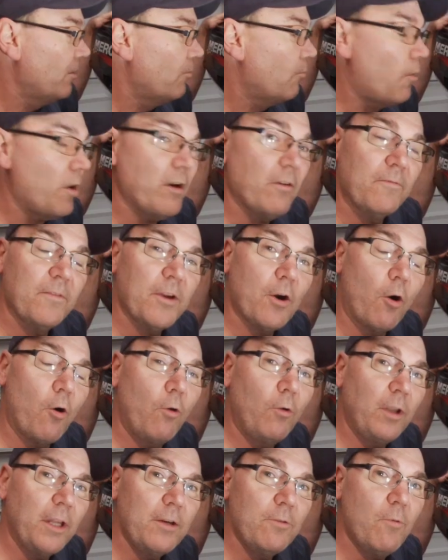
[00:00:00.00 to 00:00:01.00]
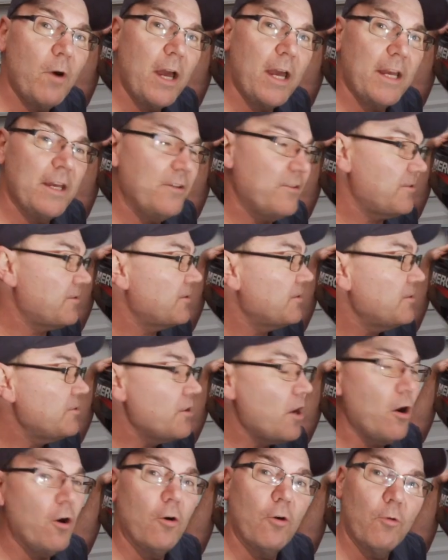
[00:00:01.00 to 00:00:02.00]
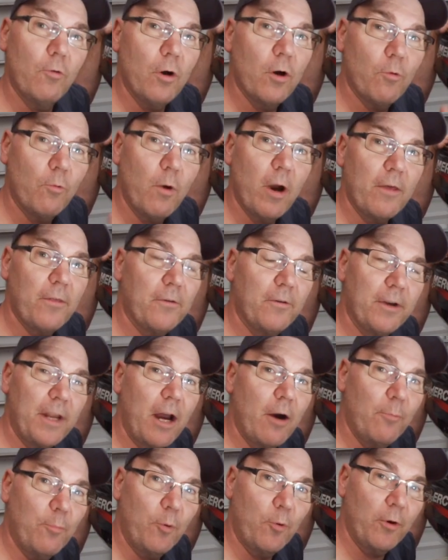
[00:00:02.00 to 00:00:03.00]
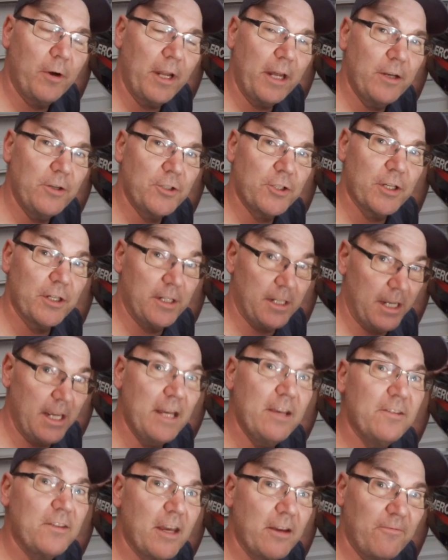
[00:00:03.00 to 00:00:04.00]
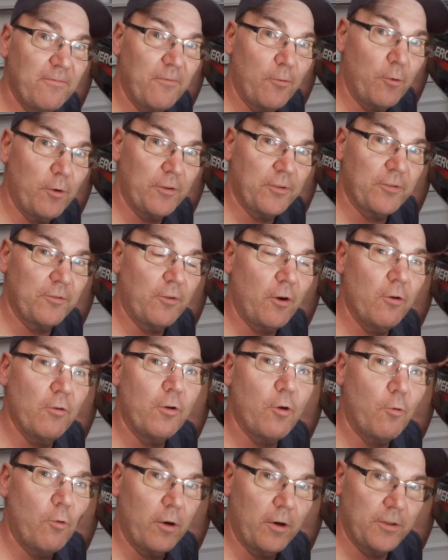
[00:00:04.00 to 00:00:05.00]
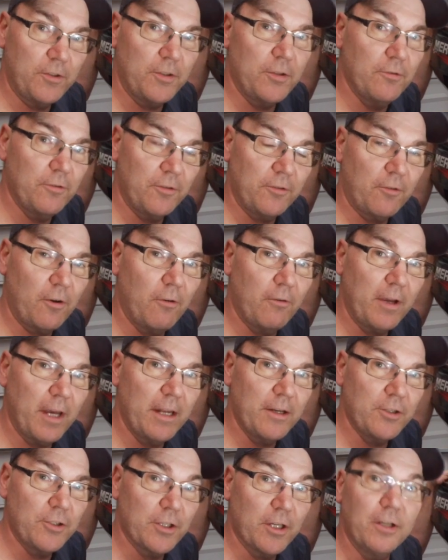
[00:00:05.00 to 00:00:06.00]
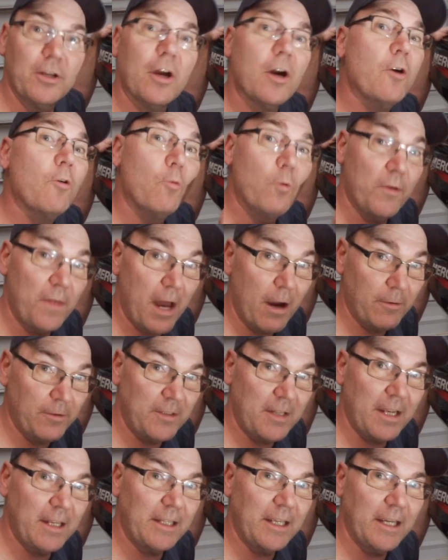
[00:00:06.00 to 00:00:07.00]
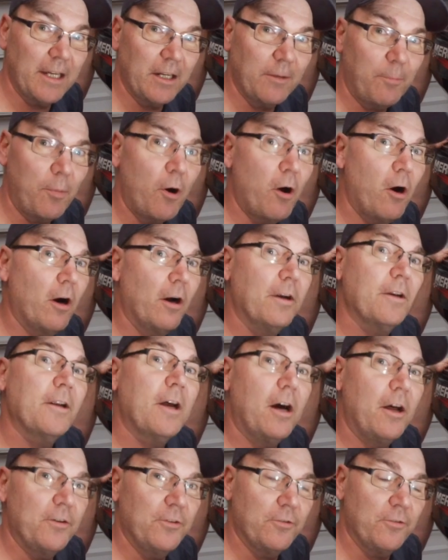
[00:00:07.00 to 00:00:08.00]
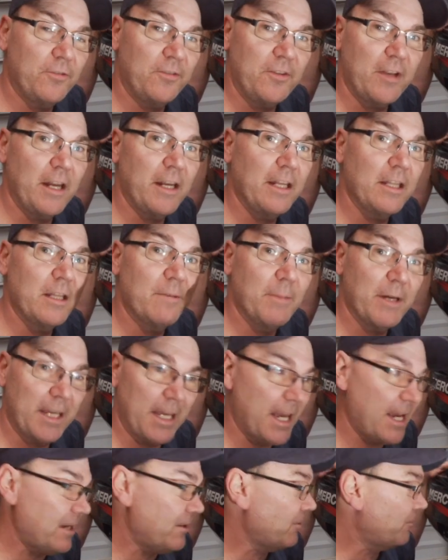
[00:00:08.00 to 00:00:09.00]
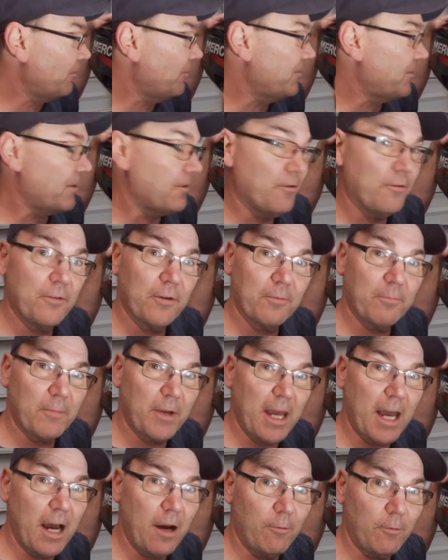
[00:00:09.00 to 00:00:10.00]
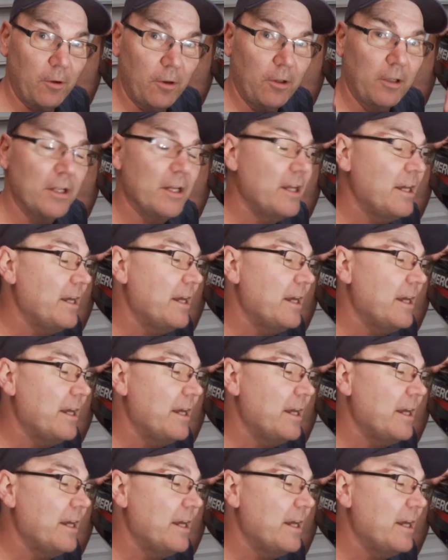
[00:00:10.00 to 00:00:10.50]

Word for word: One of the only ways to know whether an outboard engine is a four-stroke or two-stroke engine without taking it apart and understanding the mechanicals under the cowl